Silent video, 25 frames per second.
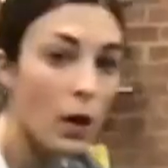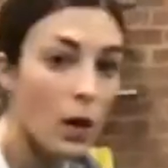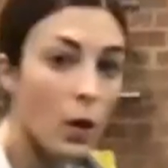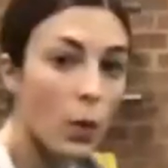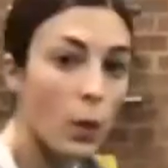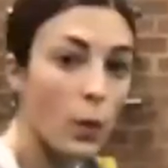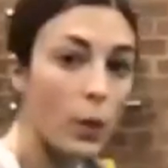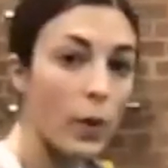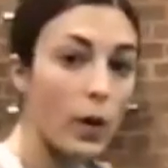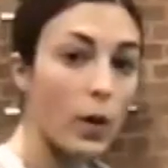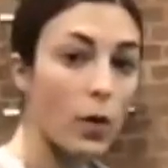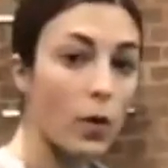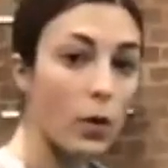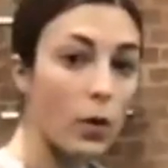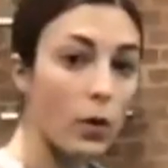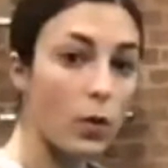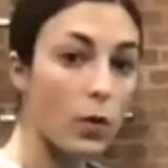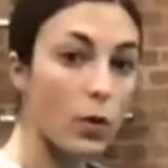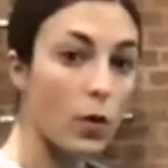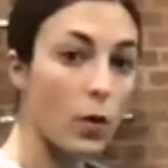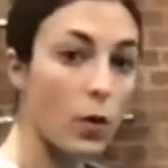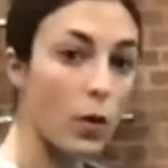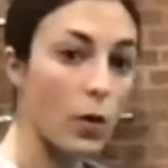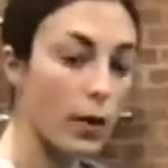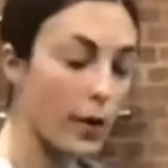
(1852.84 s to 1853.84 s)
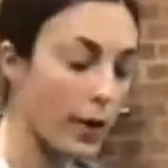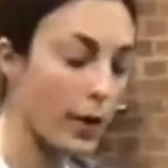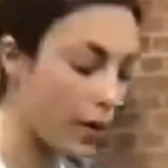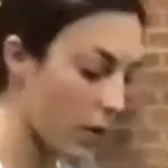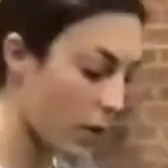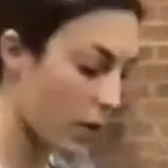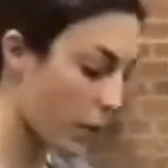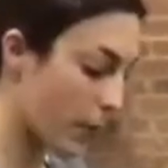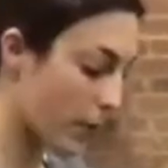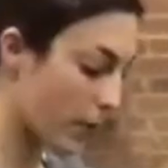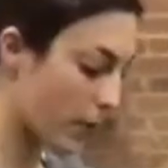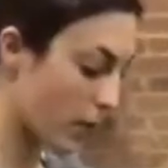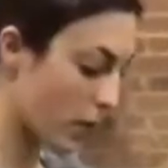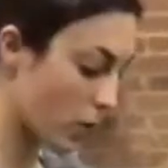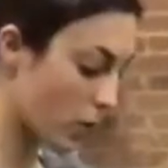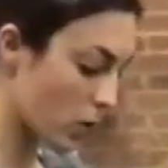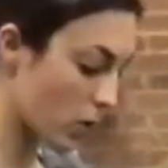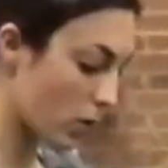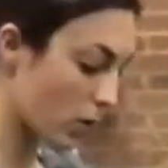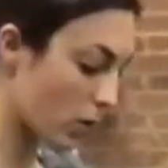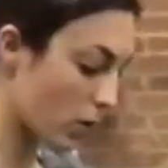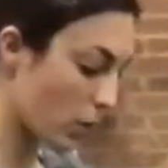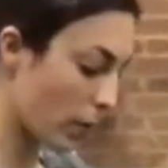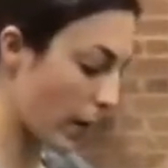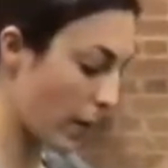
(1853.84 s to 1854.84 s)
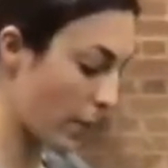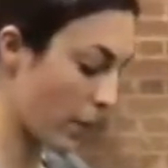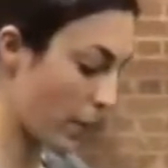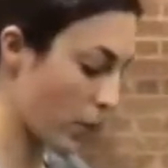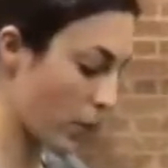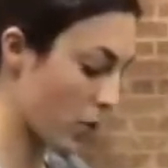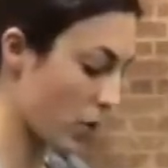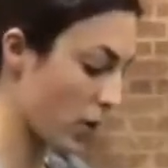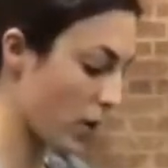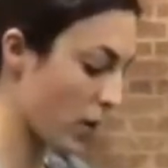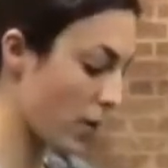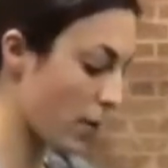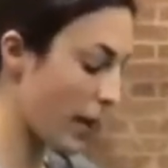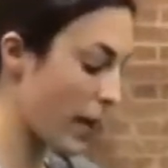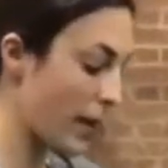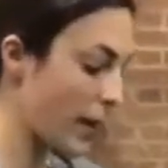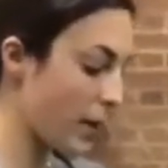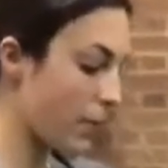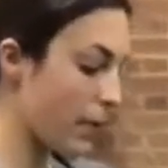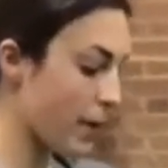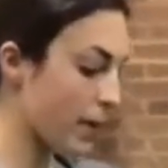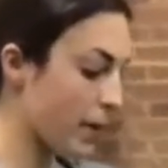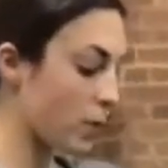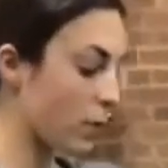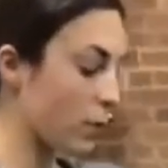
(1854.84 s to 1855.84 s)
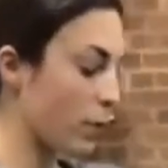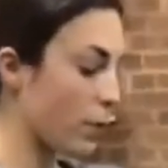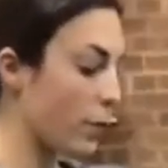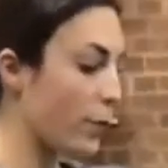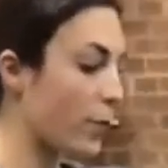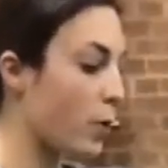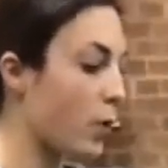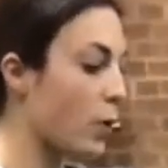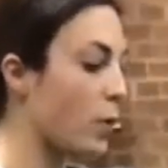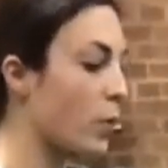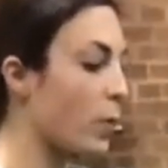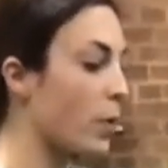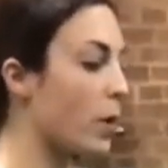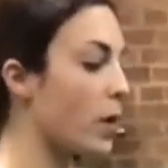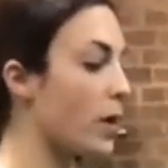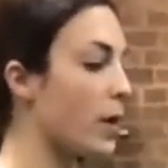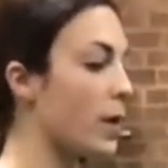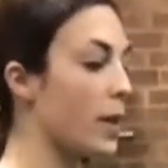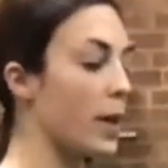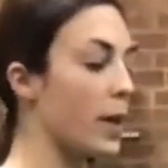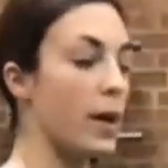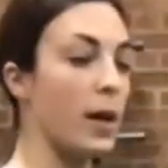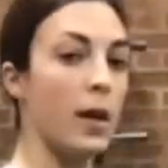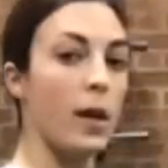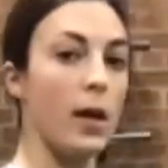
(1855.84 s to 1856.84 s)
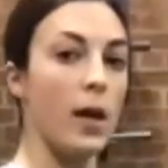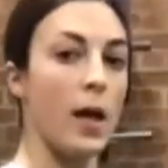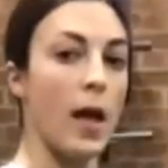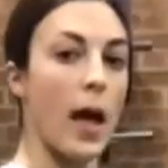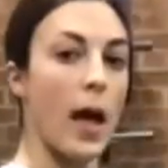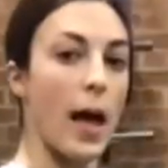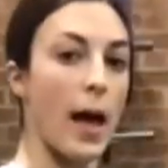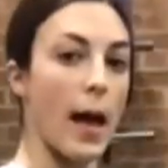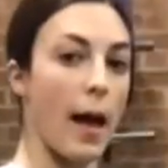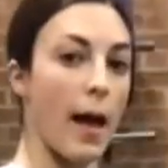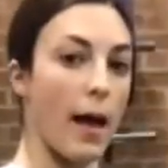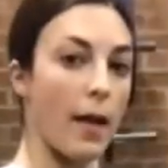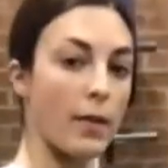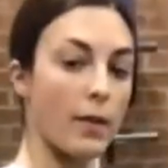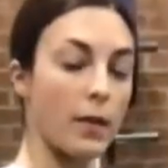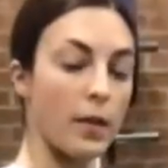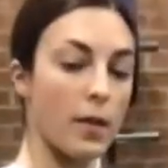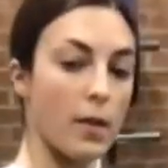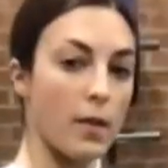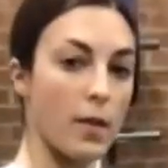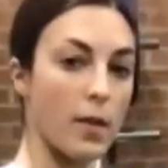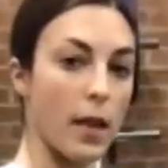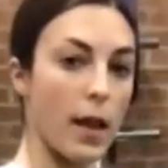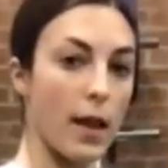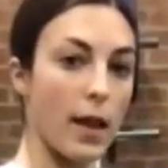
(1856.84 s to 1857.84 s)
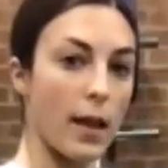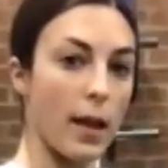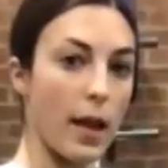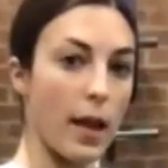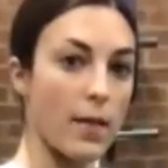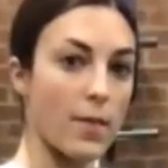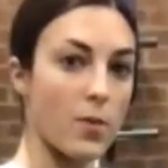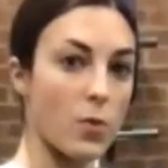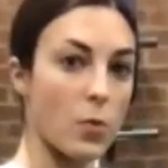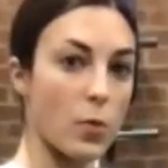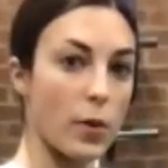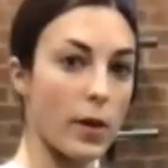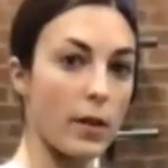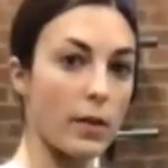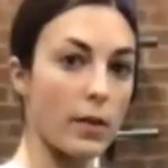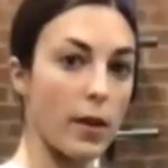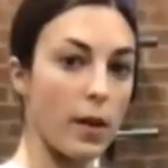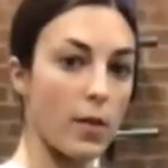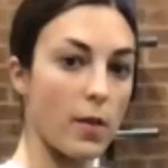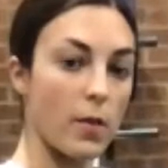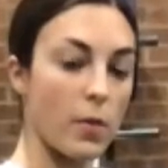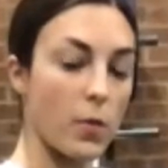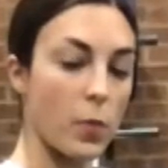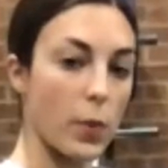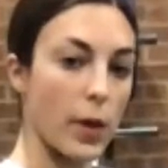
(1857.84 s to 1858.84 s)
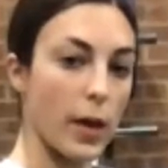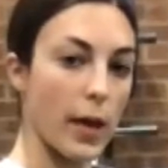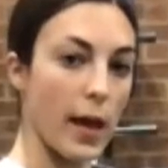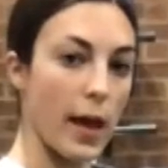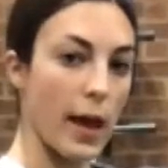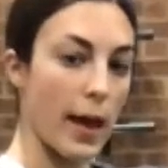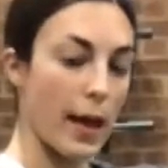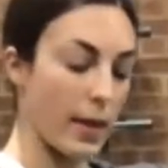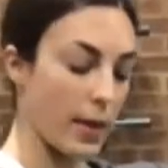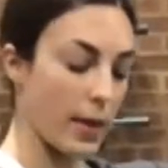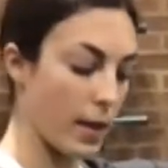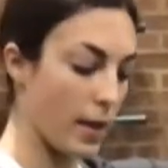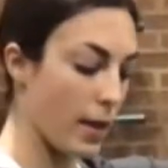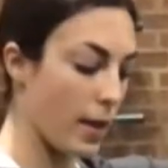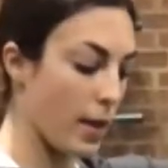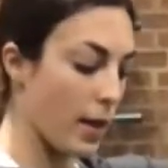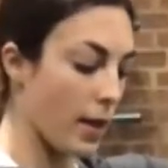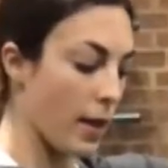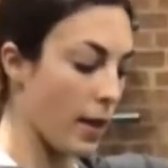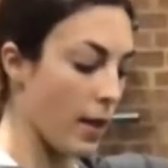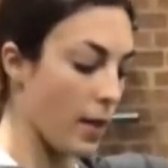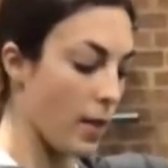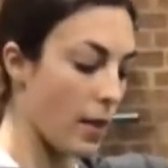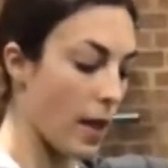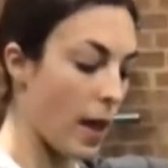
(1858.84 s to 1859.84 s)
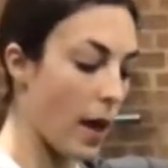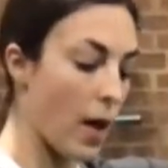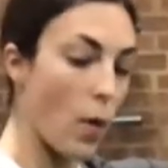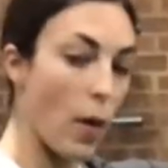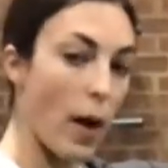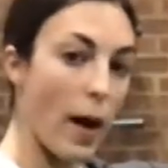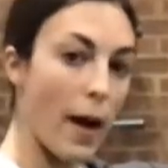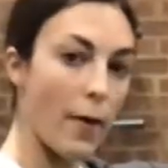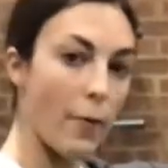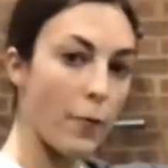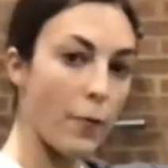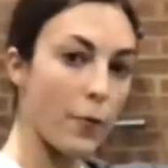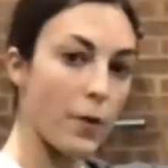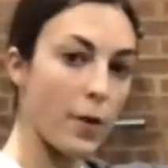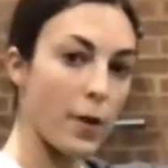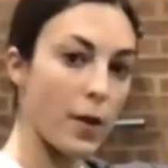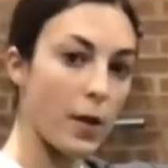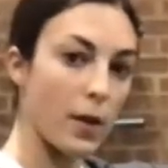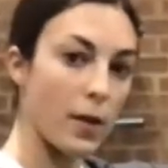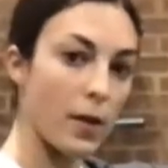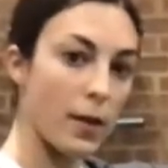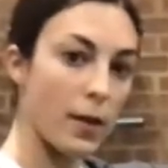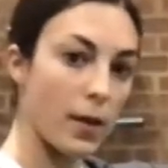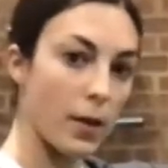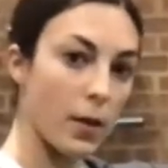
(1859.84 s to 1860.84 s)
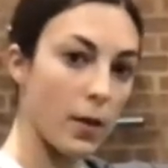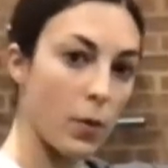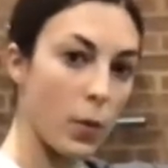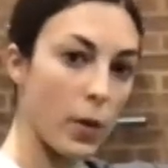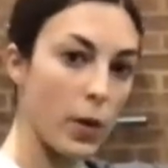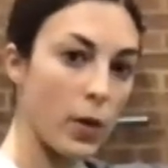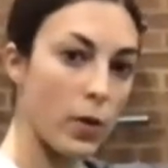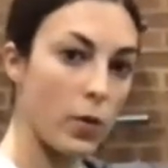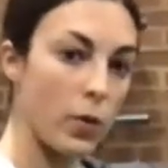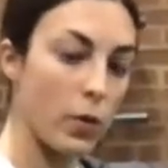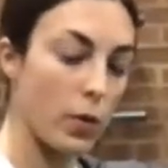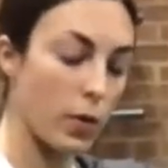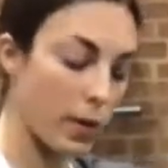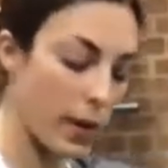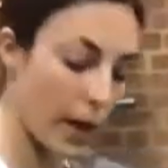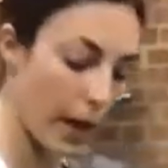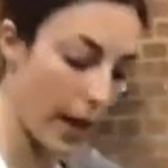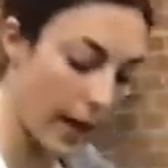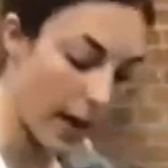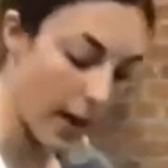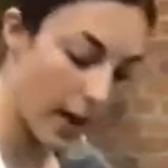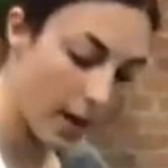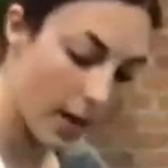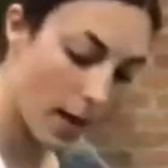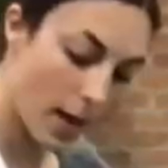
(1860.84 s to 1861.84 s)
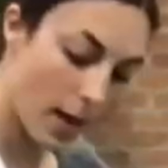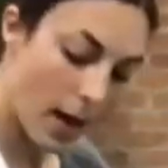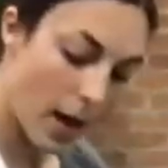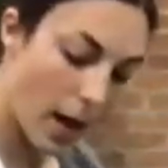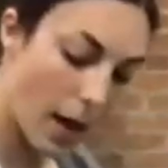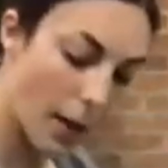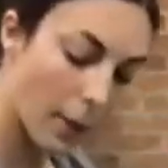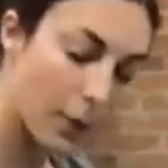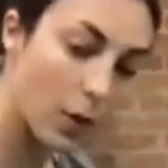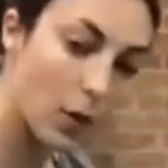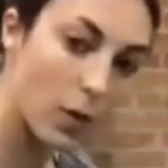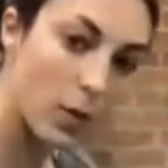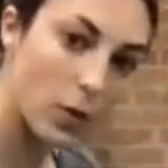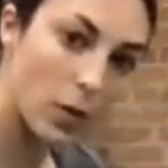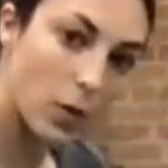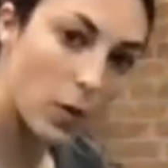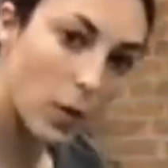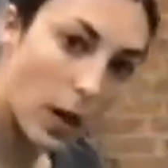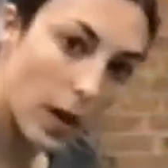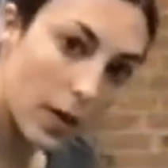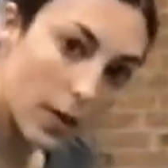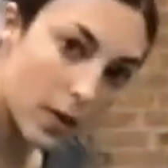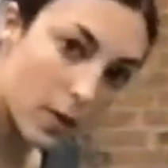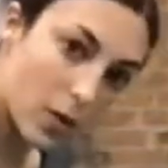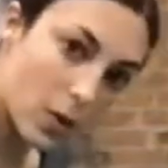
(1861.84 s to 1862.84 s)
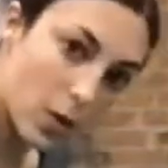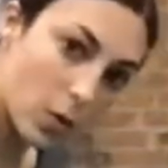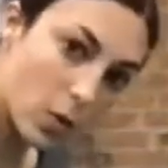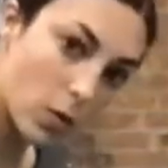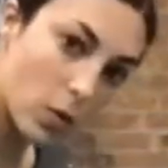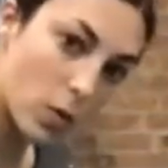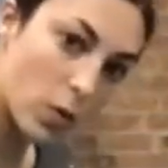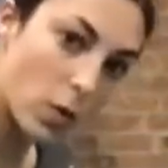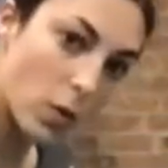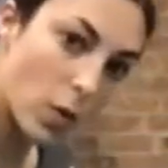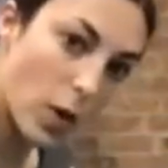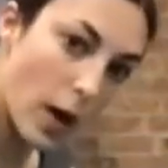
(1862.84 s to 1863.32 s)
We're going to hold this position by pushing the belly button forward and staying as straight as we can. Now, after we do that, I'm going to ask you to